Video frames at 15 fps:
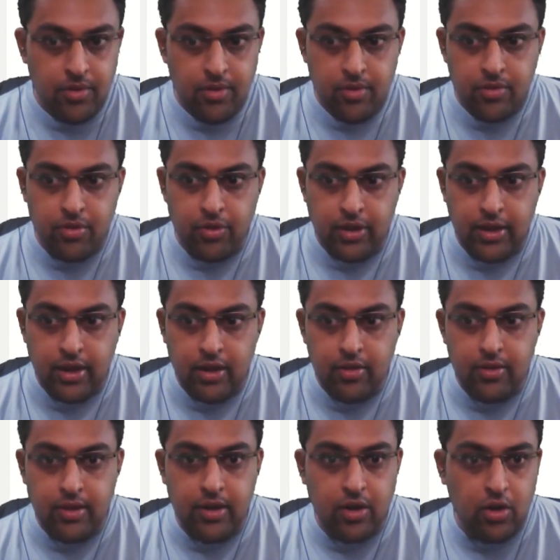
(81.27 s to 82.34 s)
So here is
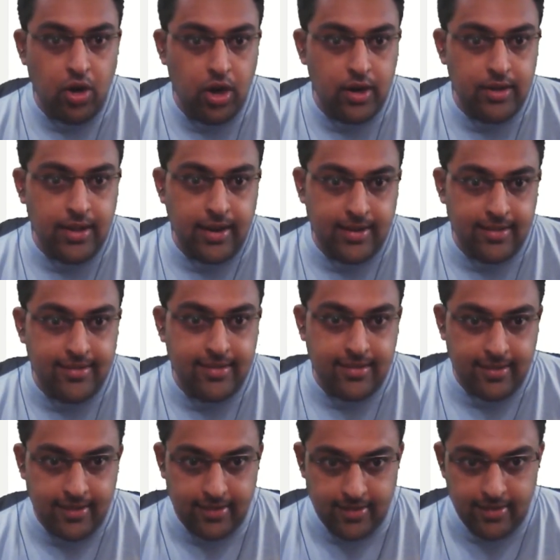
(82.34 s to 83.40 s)
the record that is
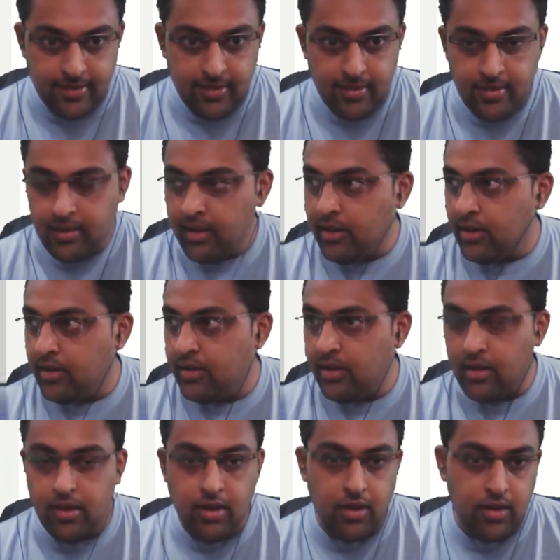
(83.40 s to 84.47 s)
created in
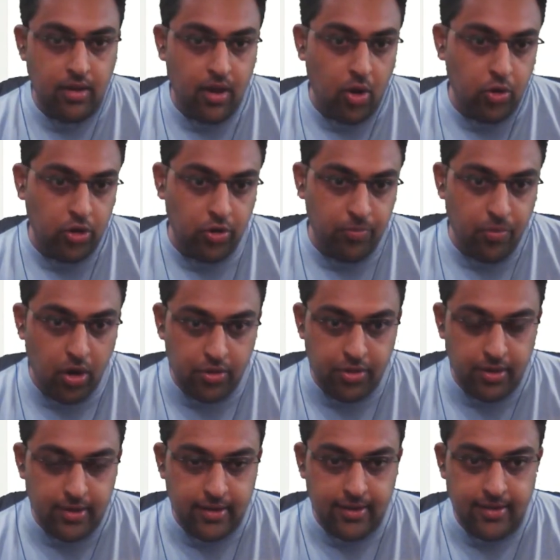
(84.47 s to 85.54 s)
the out-of-box
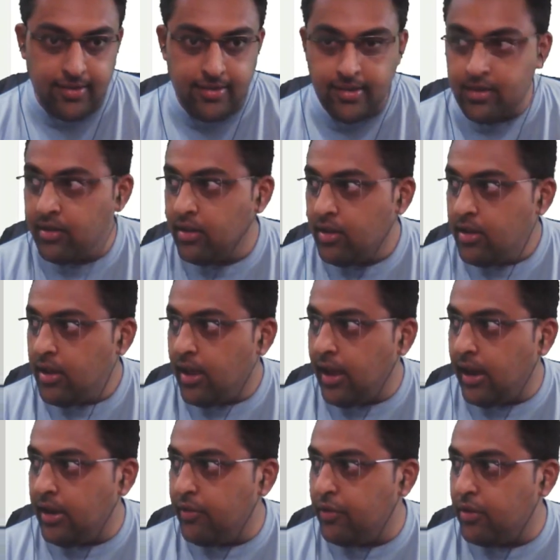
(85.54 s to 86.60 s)
integration,
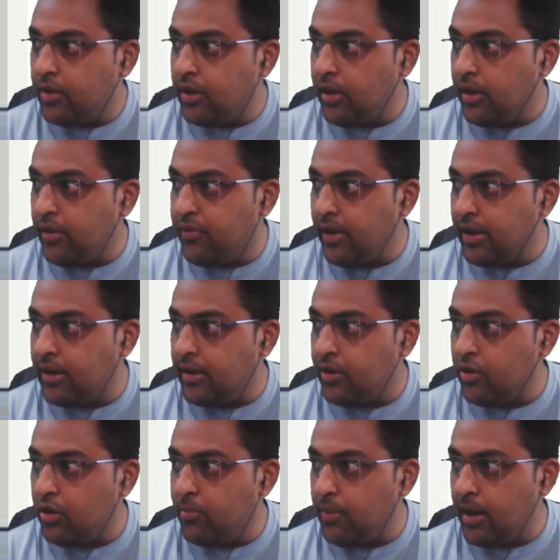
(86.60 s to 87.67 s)
and if I click
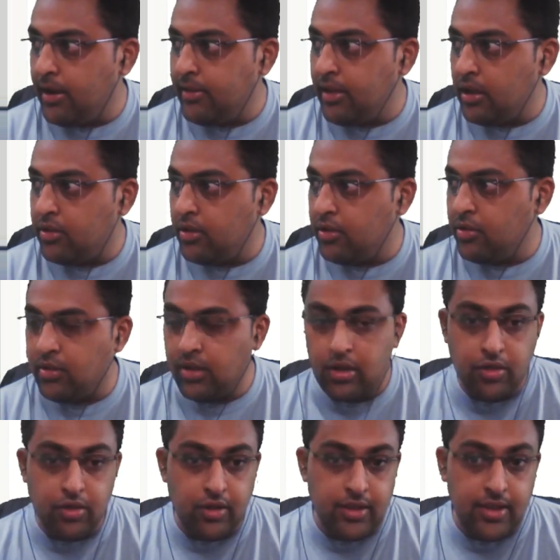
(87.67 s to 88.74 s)
on manage access, you can
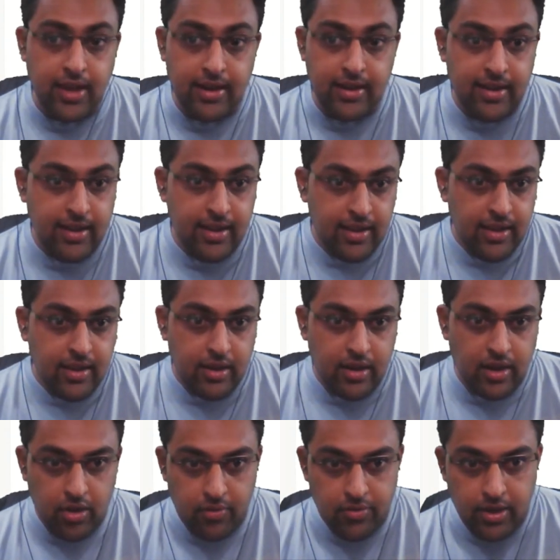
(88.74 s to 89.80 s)
see that
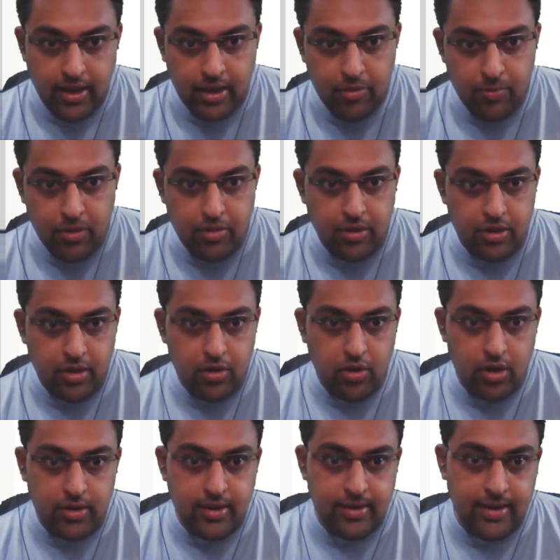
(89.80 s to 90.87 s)
none of the explicit
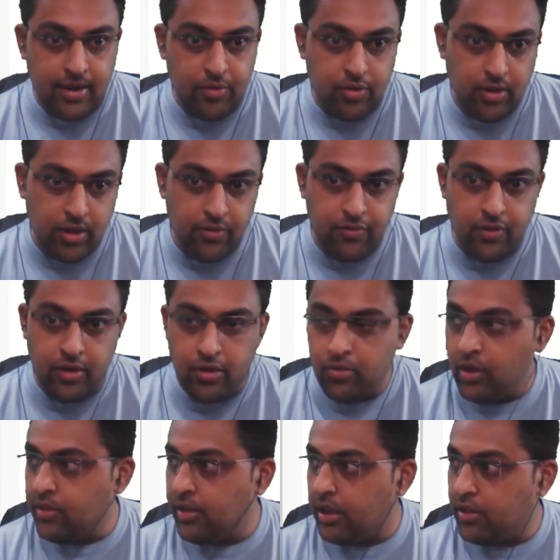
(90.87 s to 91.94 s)
record that I have transferred to
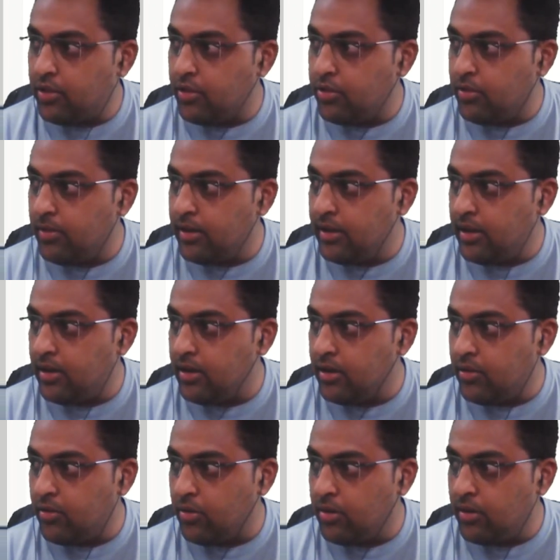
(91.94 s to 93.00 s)
has access over here. It
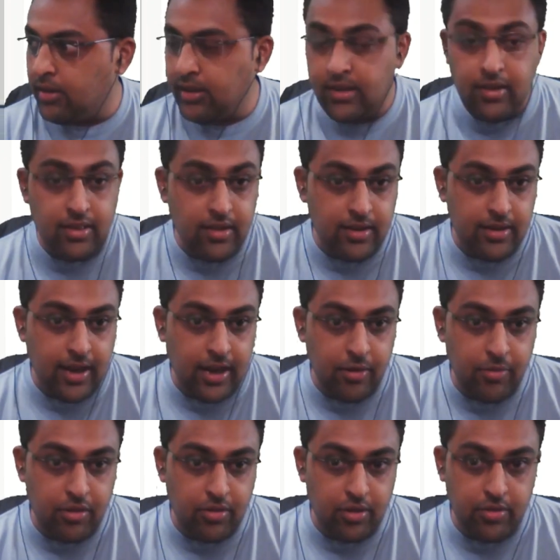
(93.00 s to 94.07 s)
is already the
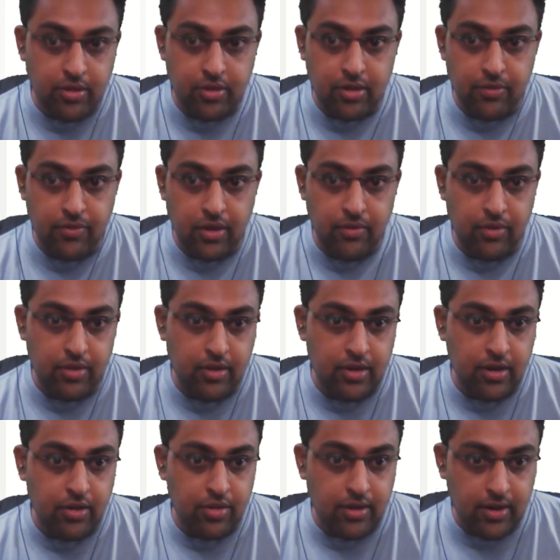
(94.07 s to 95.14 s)
Dynamics 365
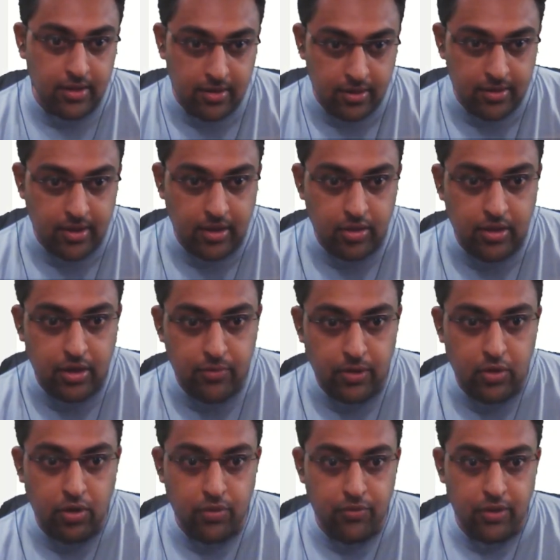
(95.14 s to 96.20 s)
visitors and other things that we
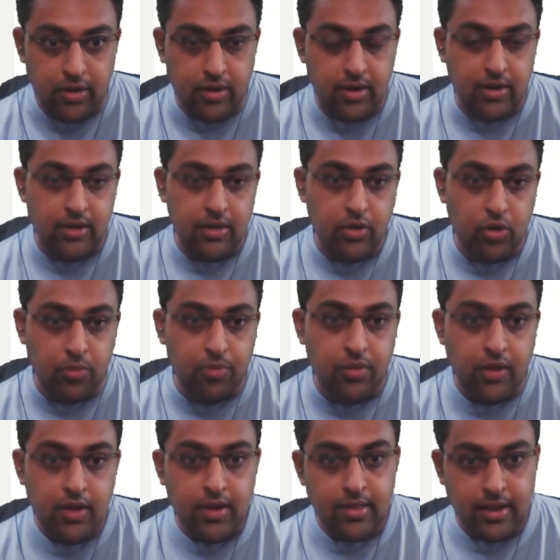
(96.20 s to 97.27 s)
configured in groups
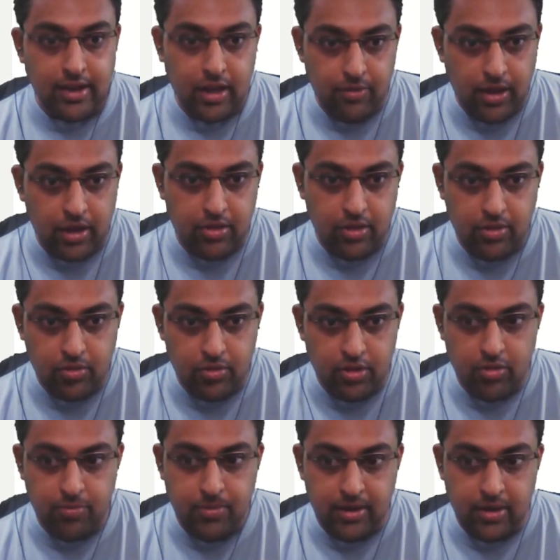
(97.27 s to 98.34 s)
that have access to this
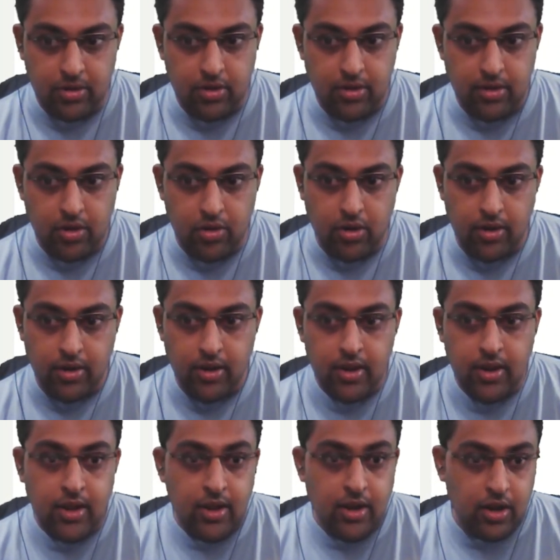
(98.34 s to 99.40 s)
particular record.
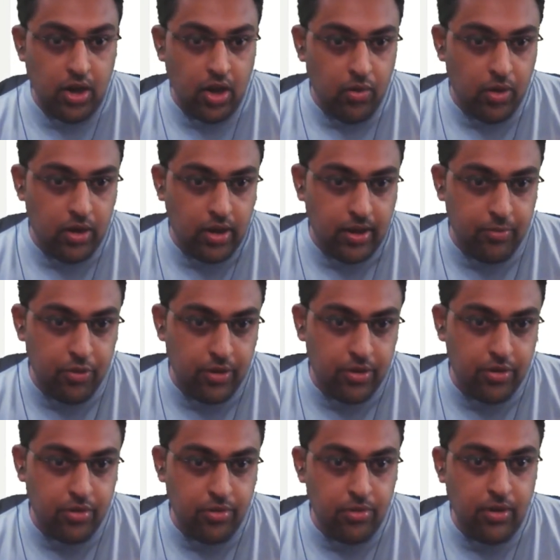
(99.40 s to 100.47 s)
Now what I'm going
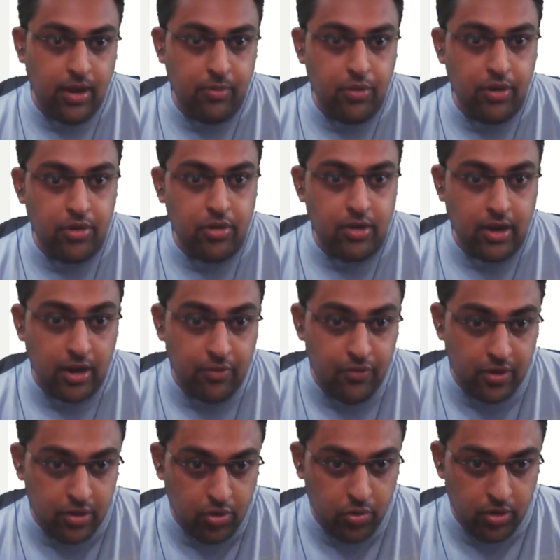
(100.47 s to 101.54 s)
to do, I'm going to transfer
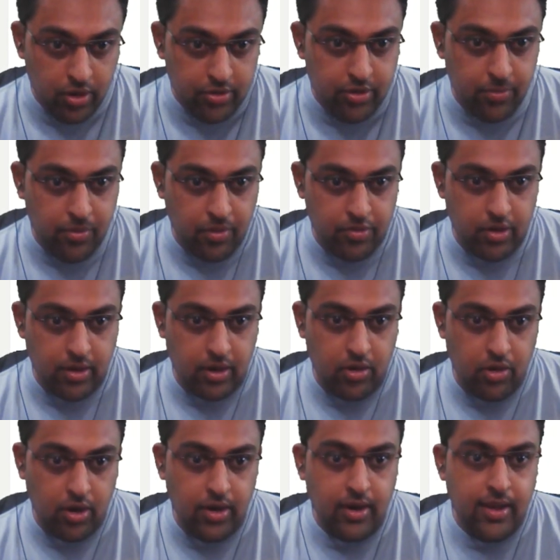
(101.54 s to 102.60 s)
the ownership of the
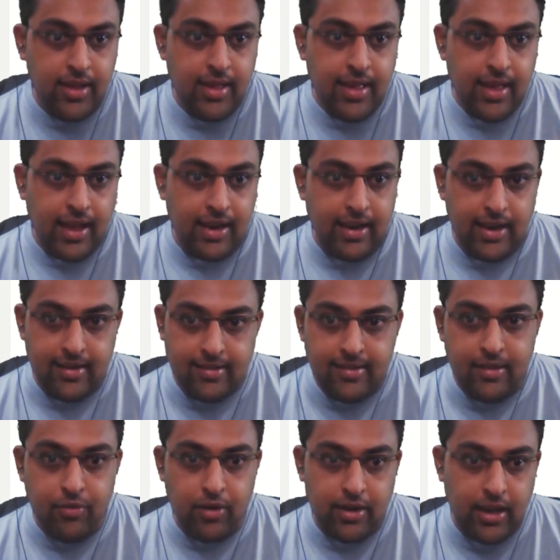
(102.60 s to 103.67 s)
record, and let's see
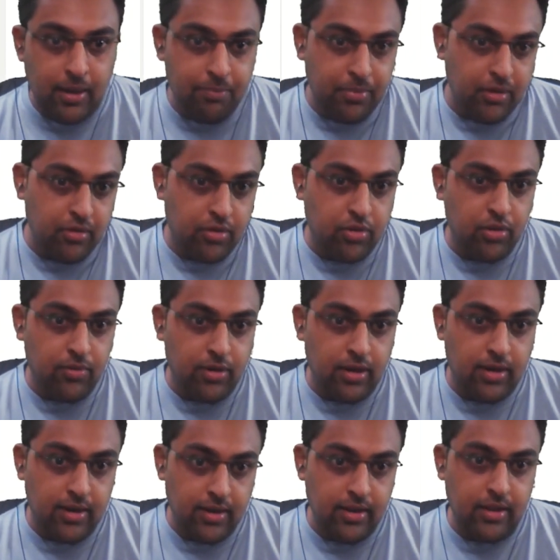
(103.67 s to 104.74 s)
what happens to our
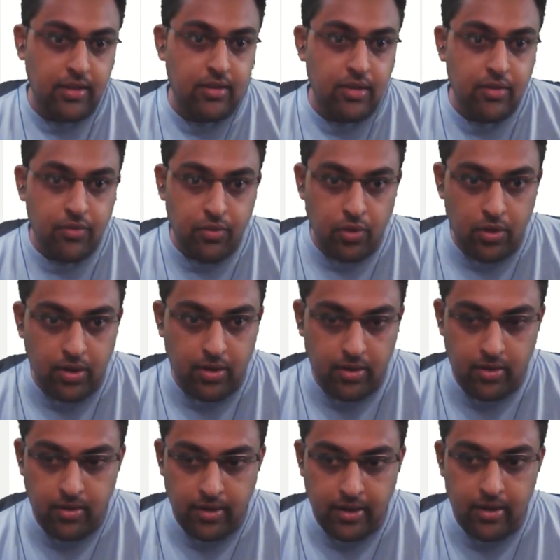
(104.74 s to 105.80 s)
underneath folder,
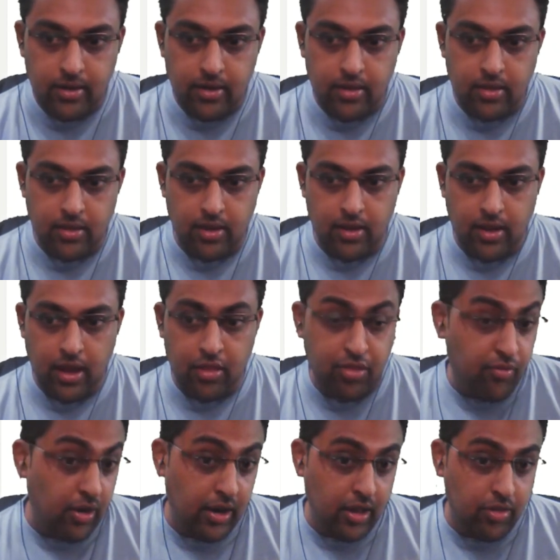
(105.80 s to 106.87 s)
right? As
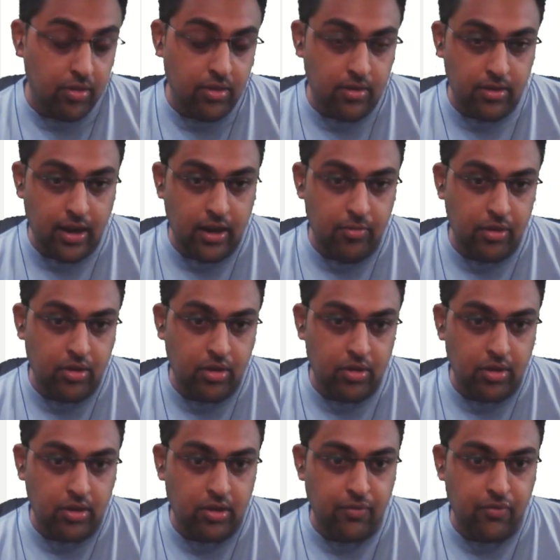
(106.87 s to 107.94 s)
far as Dynamics
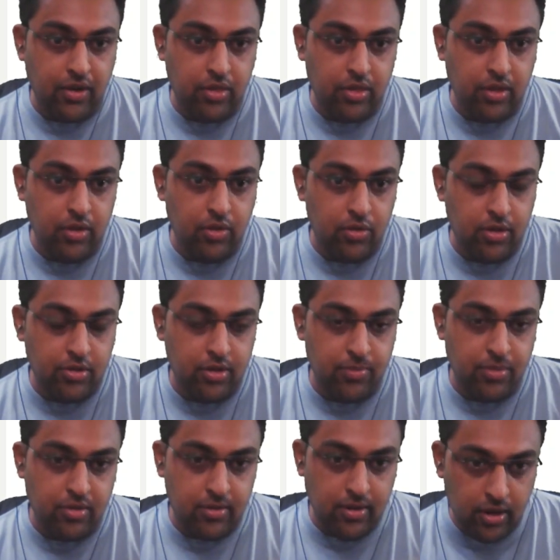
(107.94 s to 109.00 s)
365 CE ownership
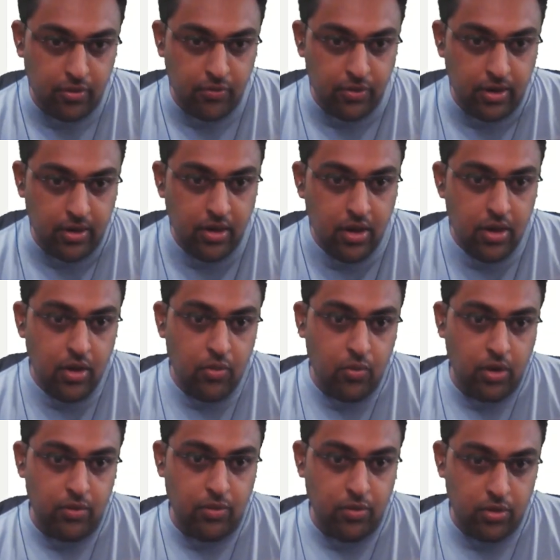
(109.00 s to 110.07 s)
is transferred,
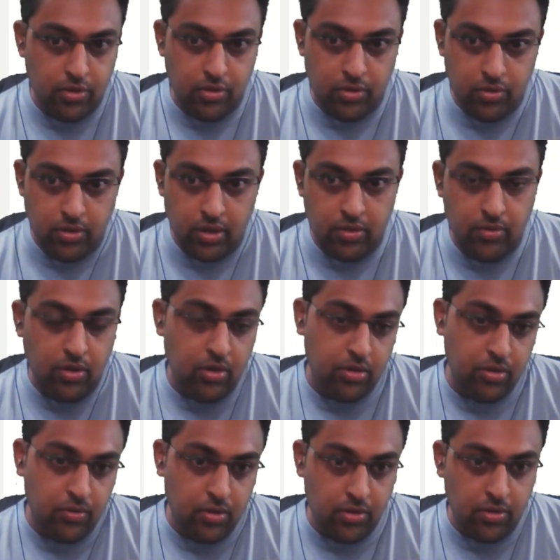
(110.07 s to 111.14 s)
what we want to do is we
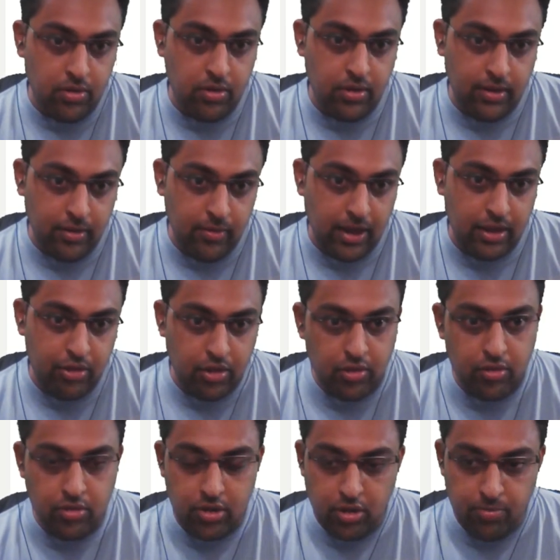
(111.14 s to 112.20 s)
also want to give access
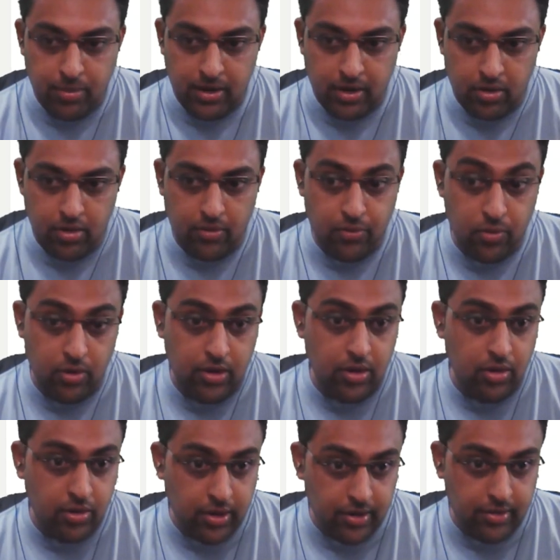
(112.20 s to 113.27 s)
to this particular folder
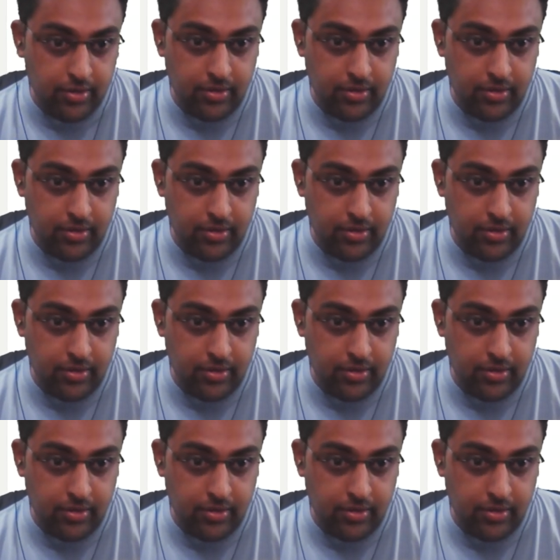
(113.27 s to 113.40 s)
location.